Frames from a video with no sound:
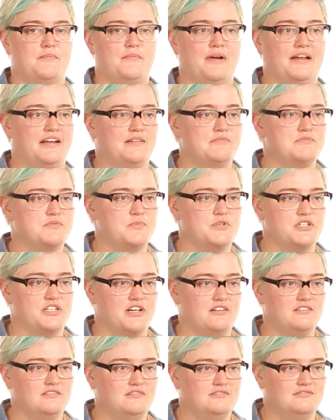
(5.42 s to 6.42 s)
My name's
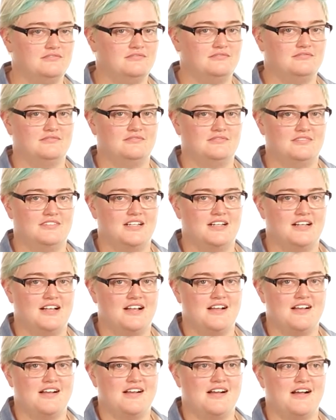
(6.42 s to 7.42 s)
Michelle,
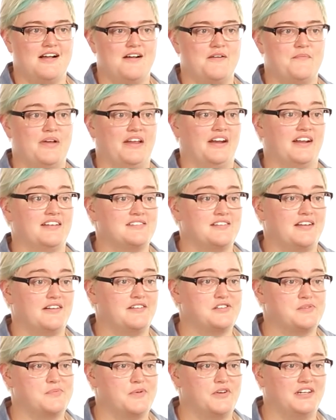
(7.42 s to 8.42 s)
and I started
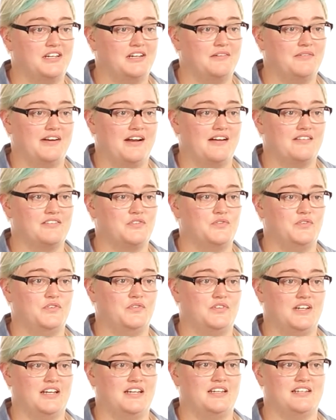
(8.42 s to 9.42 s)
smoking when I was
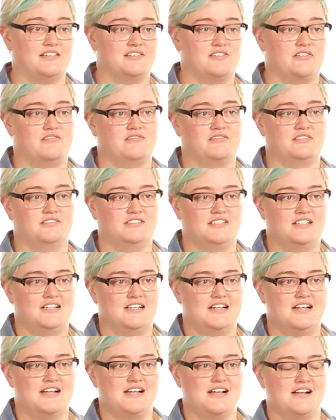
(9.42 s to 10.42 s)
15 years old.
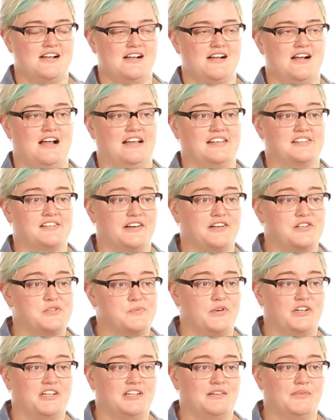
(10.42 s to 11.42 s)
I started
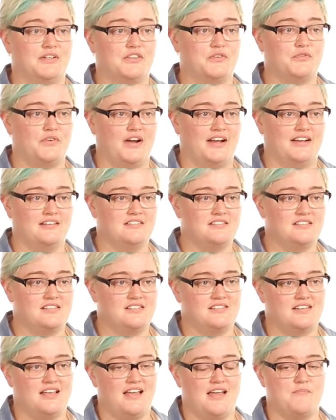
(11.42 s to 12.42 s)
smoking with
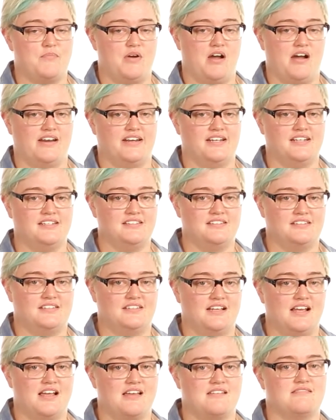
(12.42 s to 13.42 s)
friends at parties,
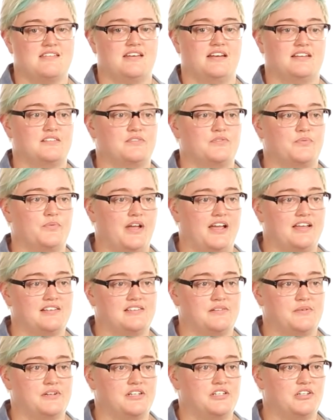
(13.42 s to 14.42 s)
and then as I
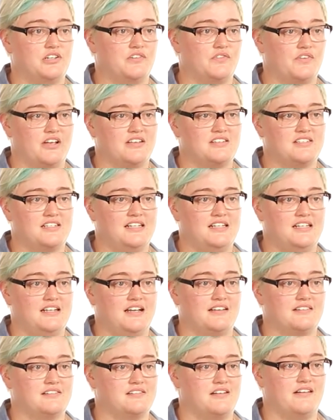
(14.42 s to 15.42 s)
went to university,
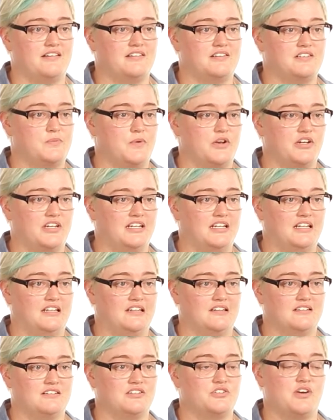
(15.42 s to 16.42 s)
I started
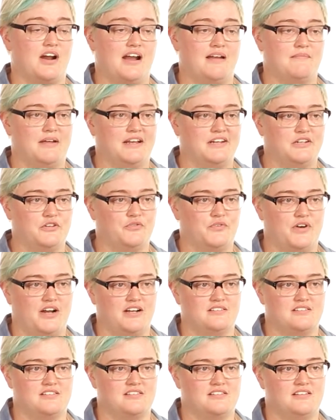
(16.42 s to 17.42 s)
smoking to try and make new
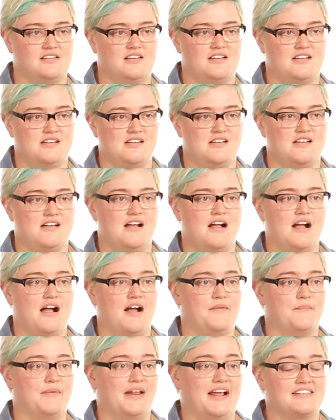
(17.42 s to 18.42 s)
friends.
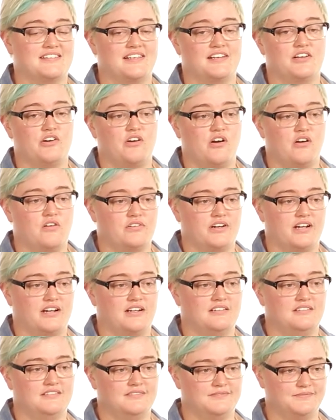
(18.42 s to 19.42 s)
But as I got older,